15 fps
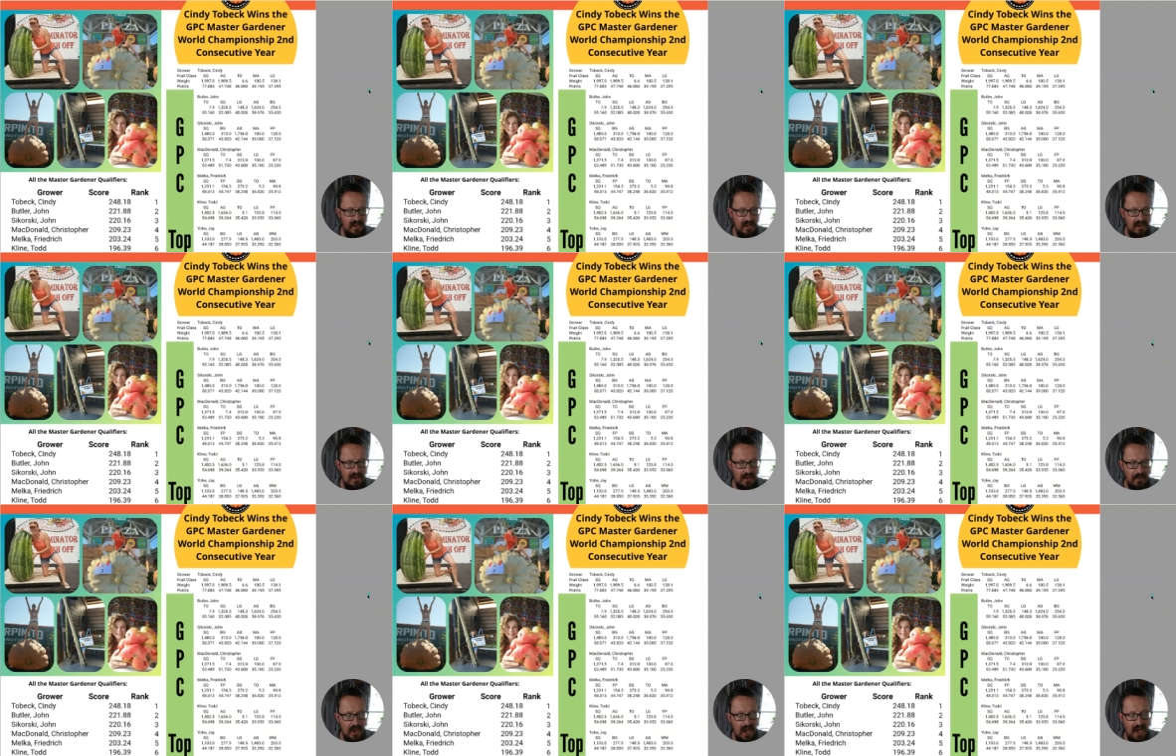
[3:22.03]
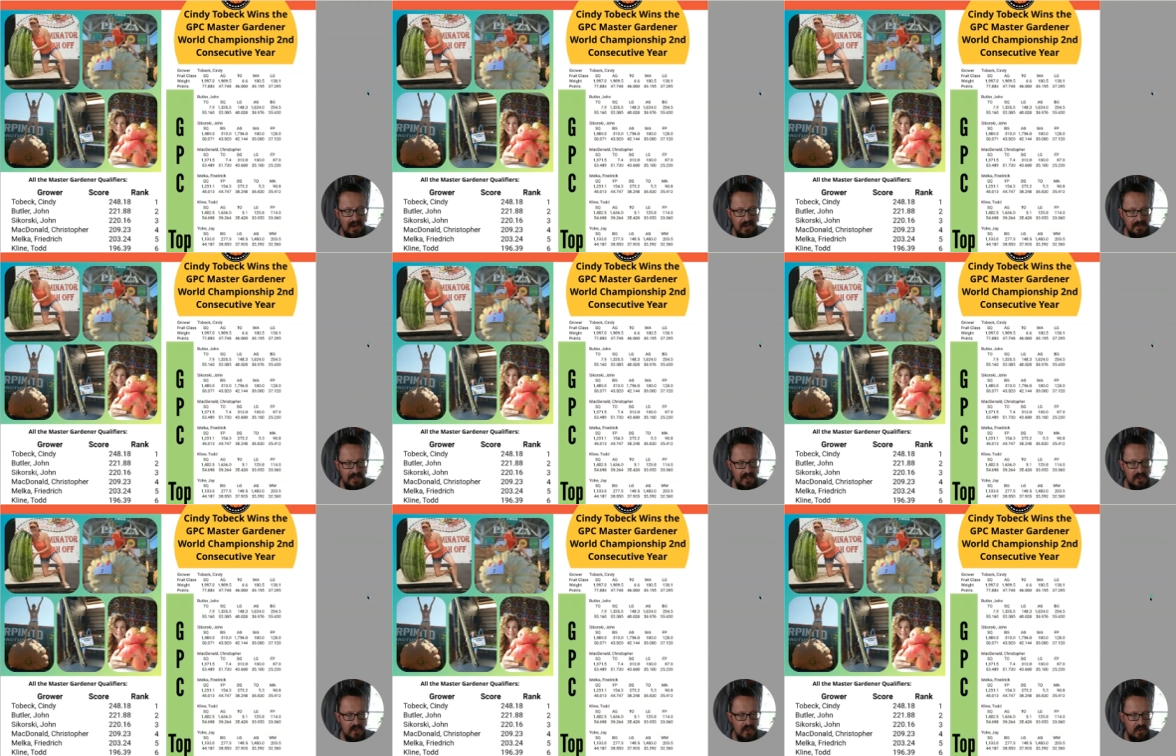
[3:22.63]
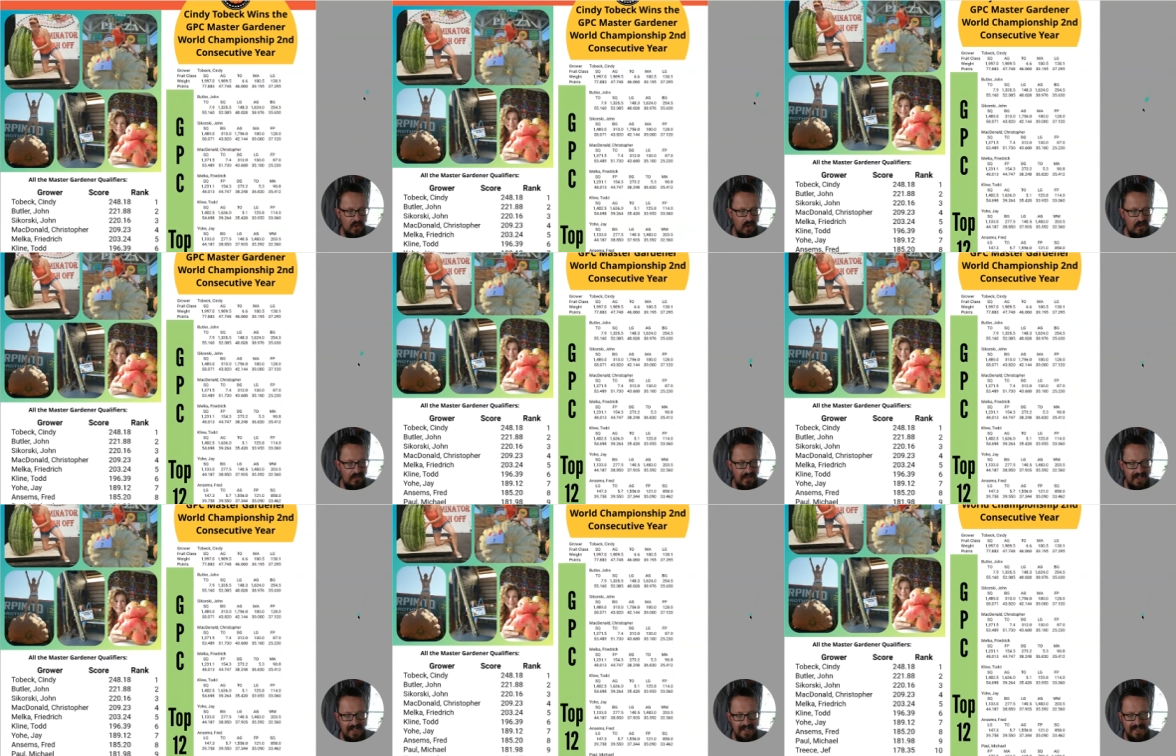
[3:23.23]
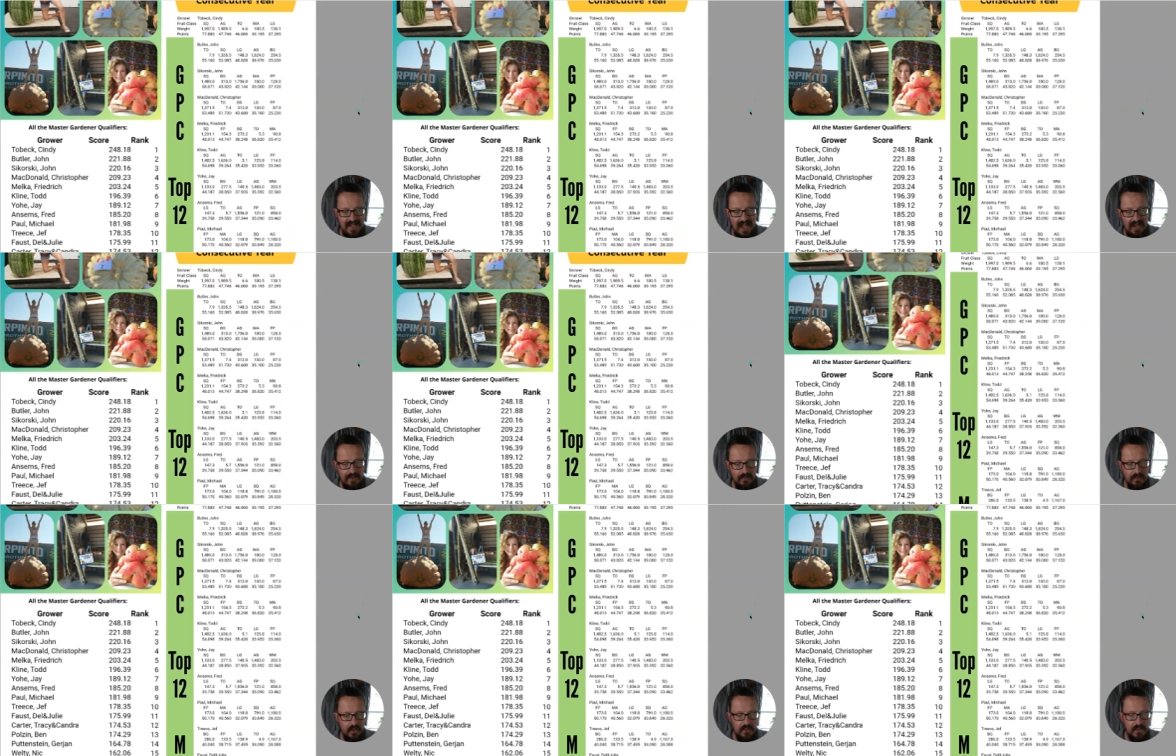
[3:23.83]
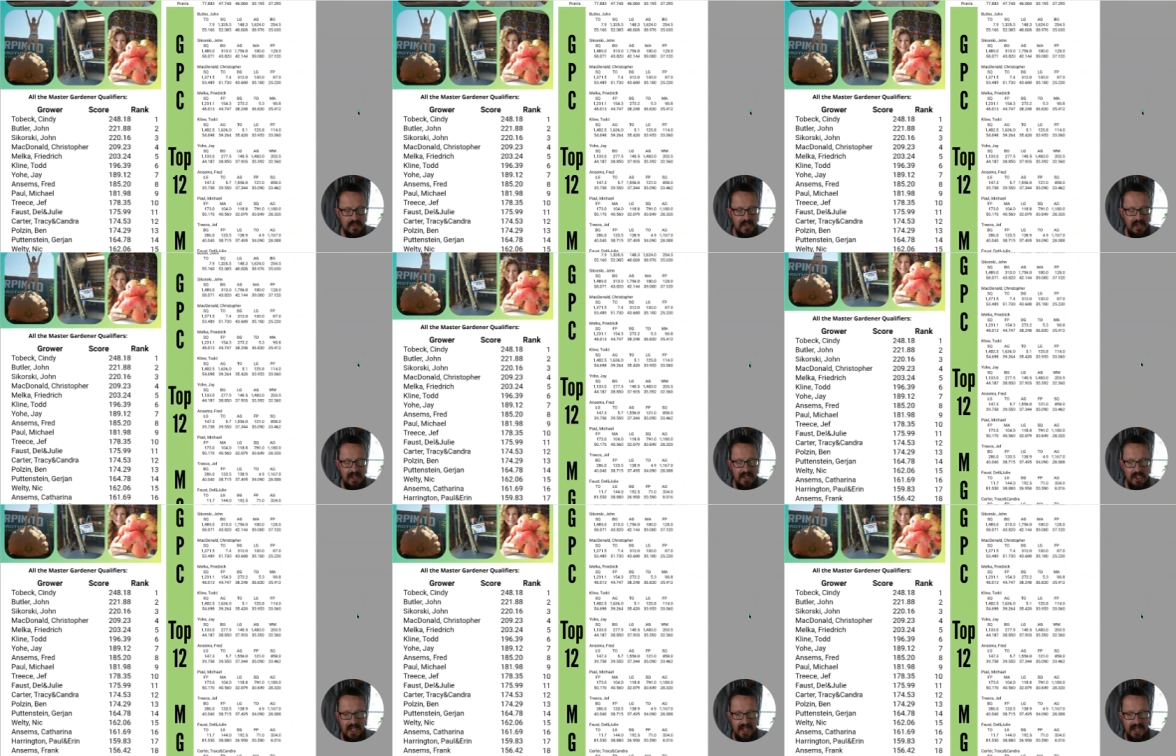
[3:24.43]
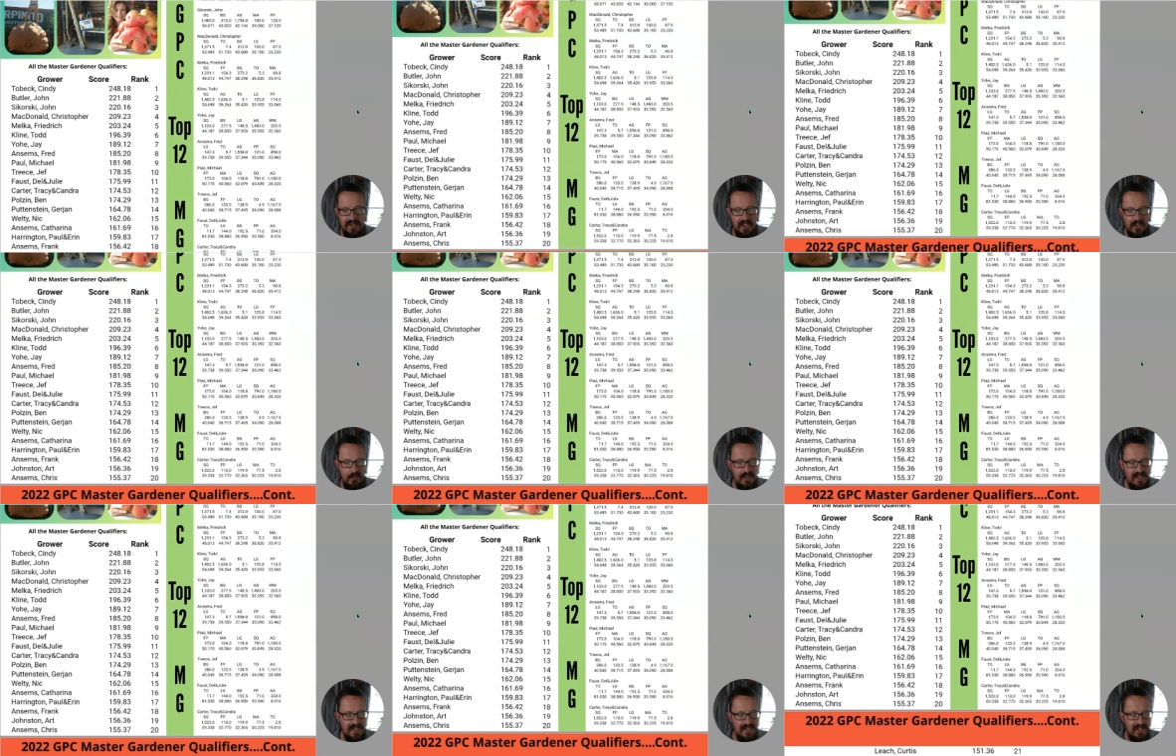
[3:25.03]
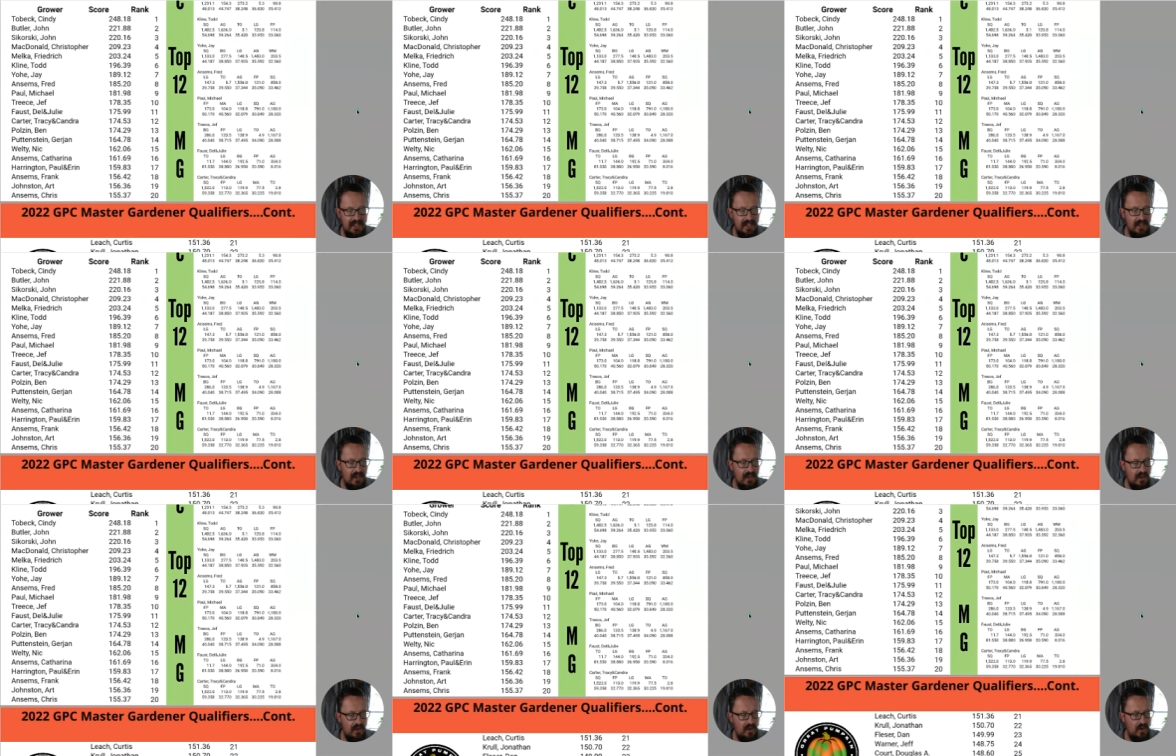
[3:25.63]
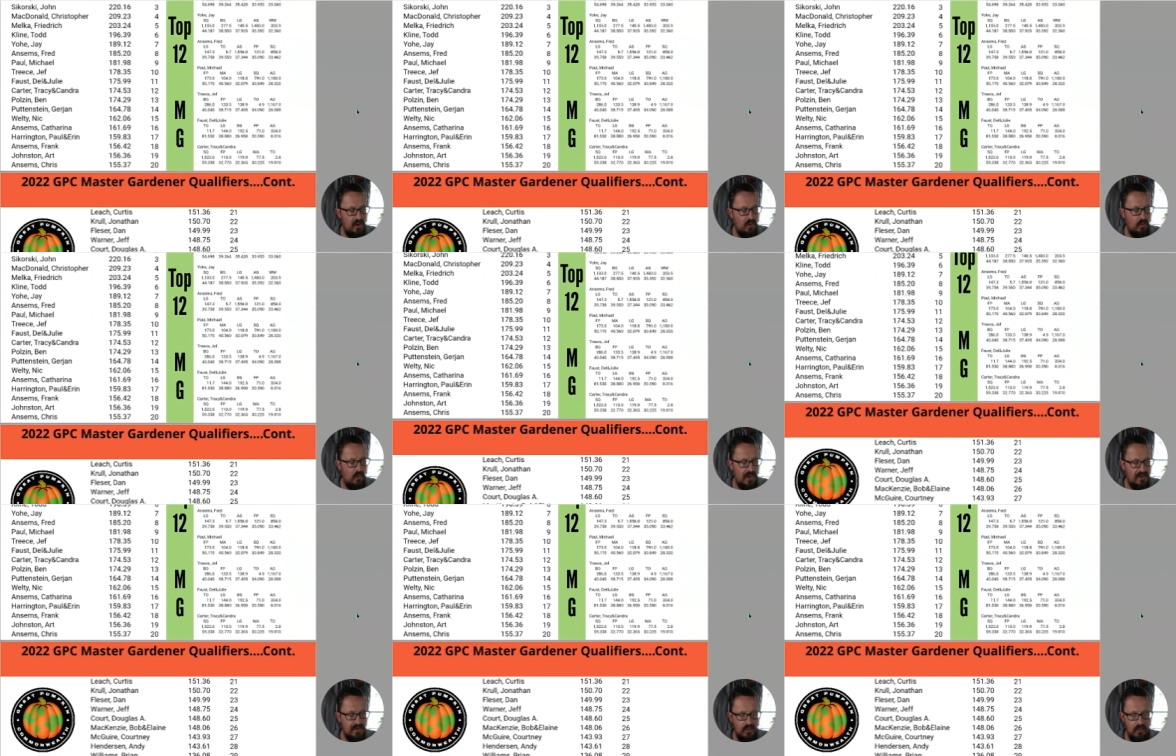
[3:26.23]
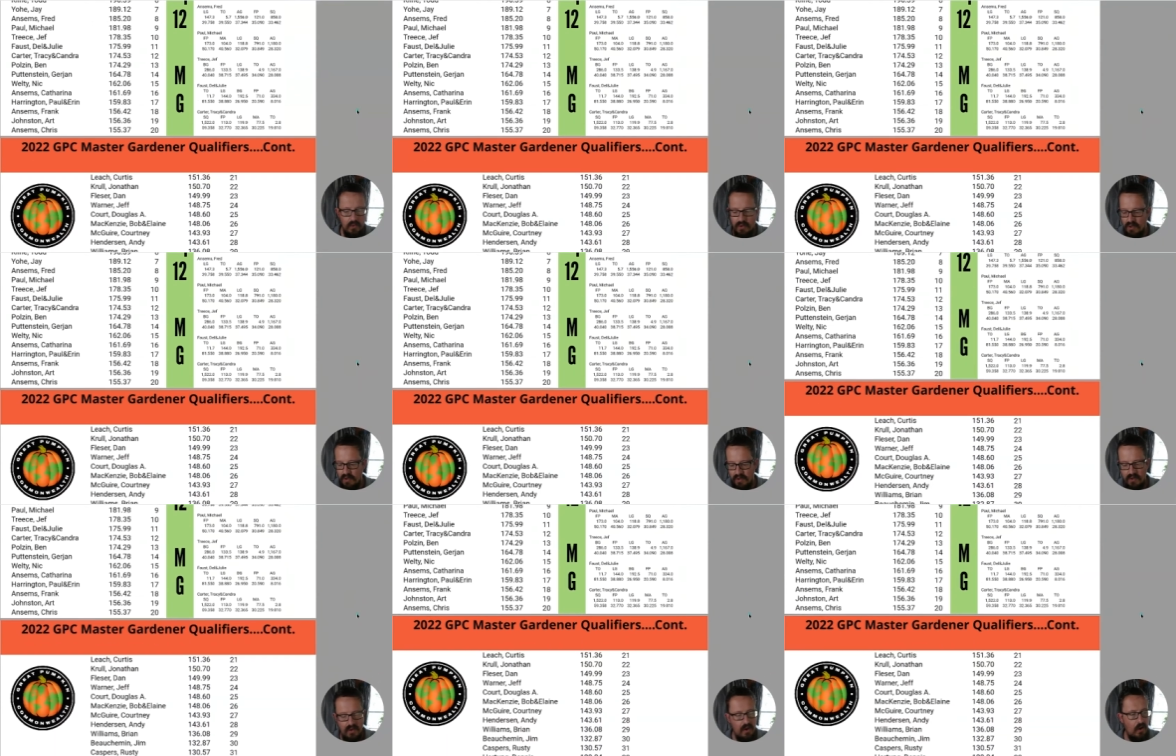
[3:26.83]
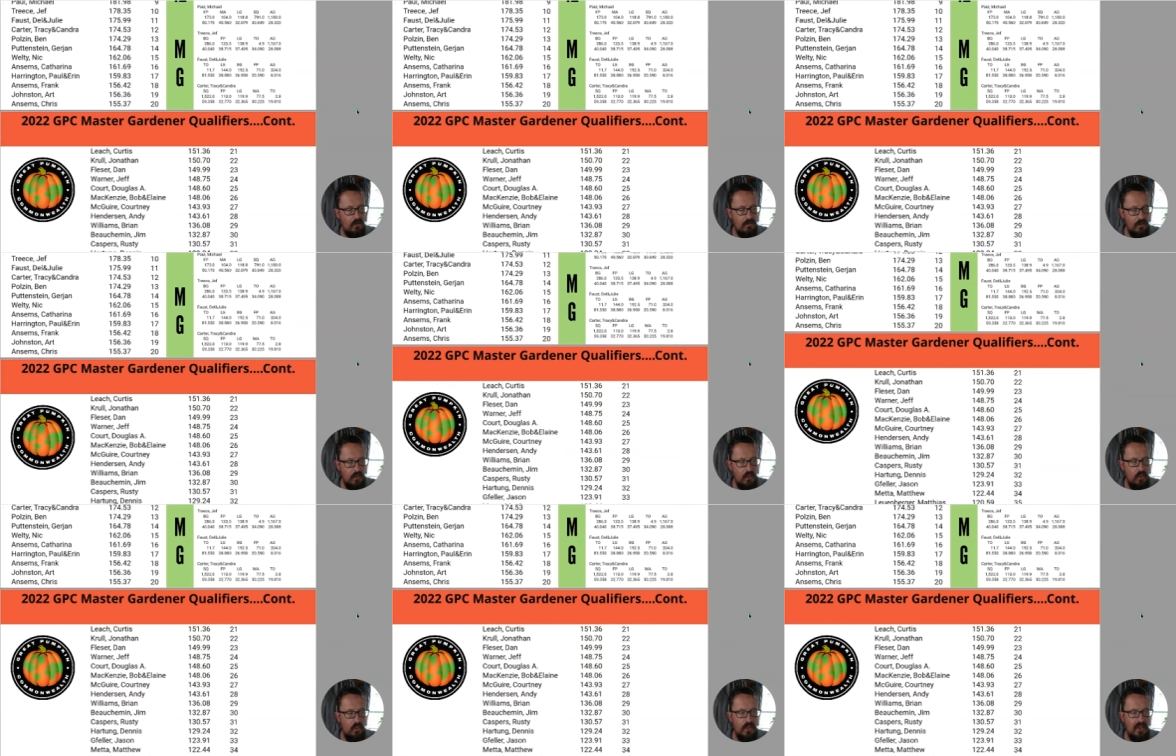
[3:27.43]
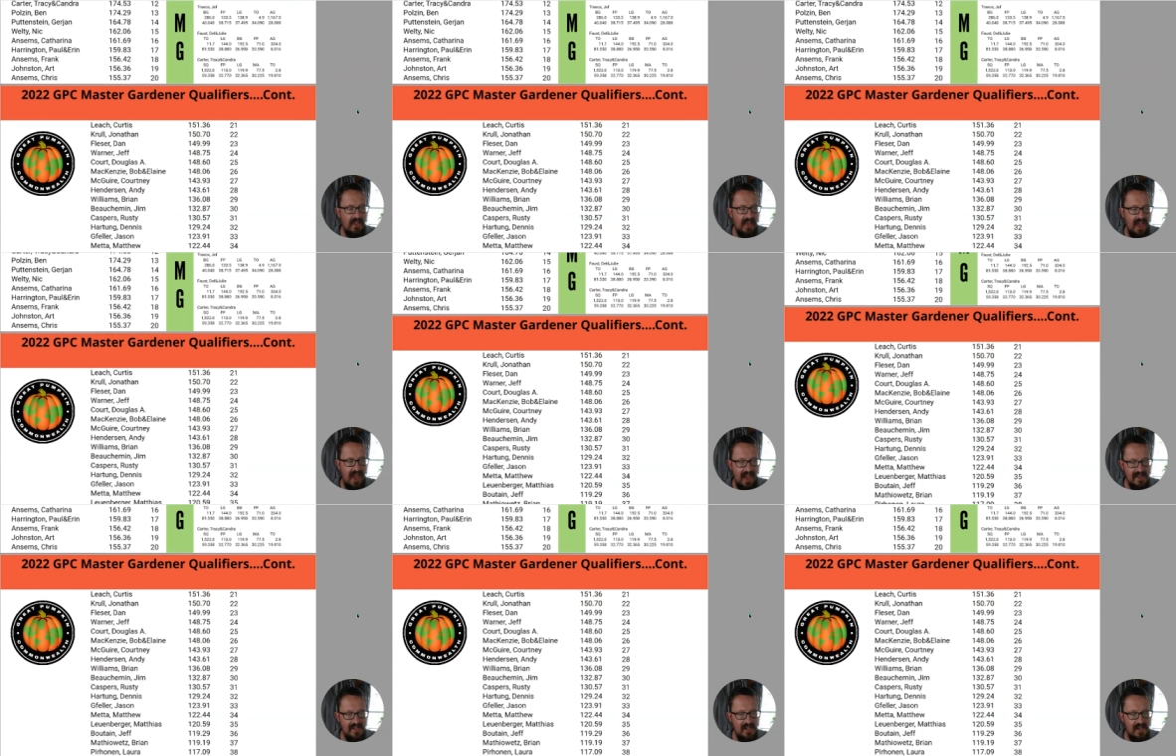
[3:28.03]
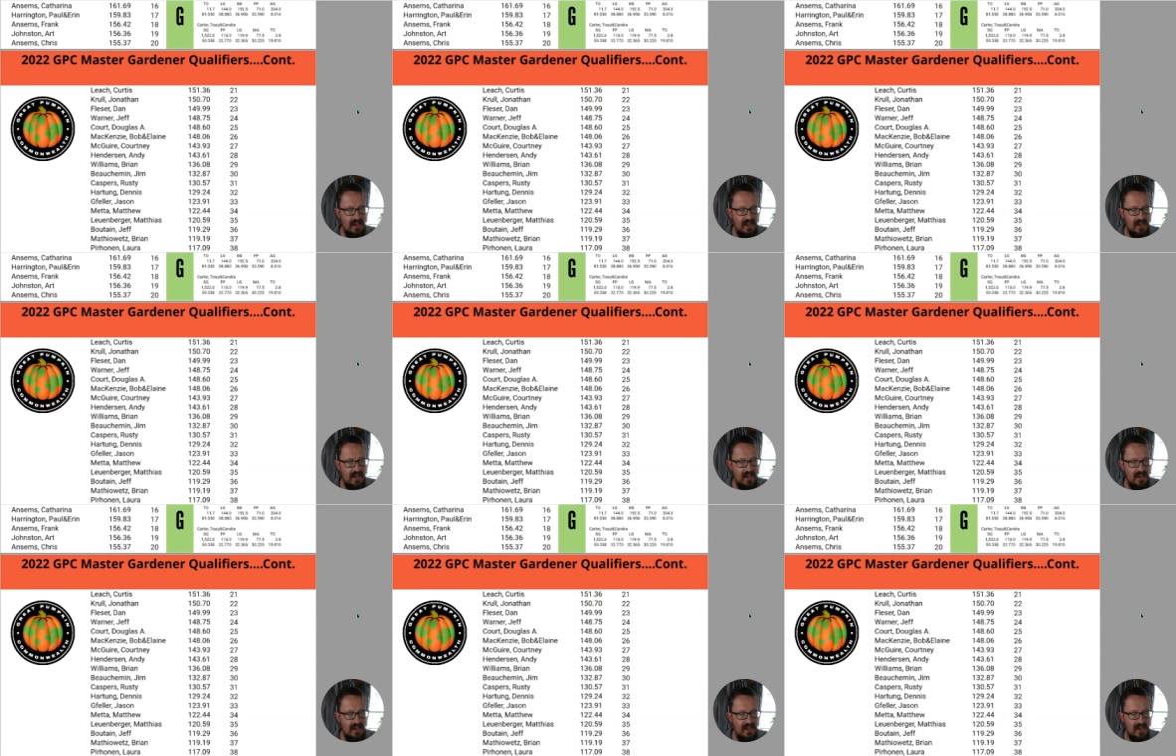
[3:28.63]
And I'm not 100% sure on the exact rules. Check out gpc1.org for all that.